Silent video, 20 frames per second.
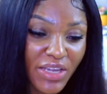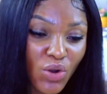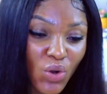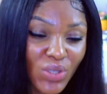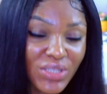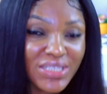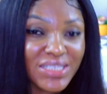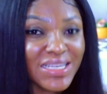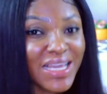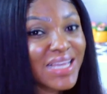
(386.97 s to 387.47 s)

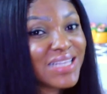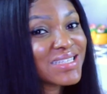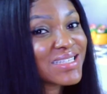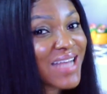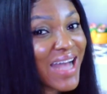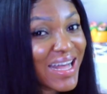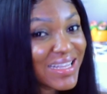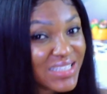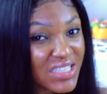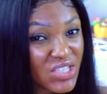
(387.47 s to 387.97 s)
contains
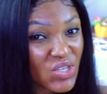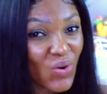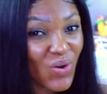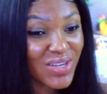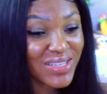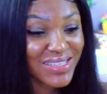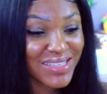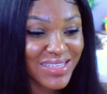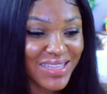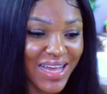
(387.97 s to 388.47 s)

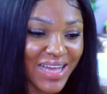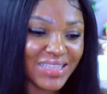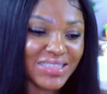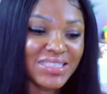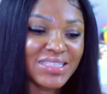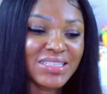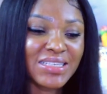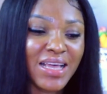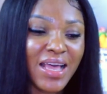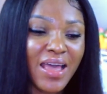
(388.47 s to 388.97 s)

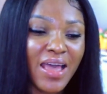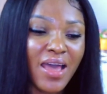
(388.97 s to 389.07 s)
antioxidants.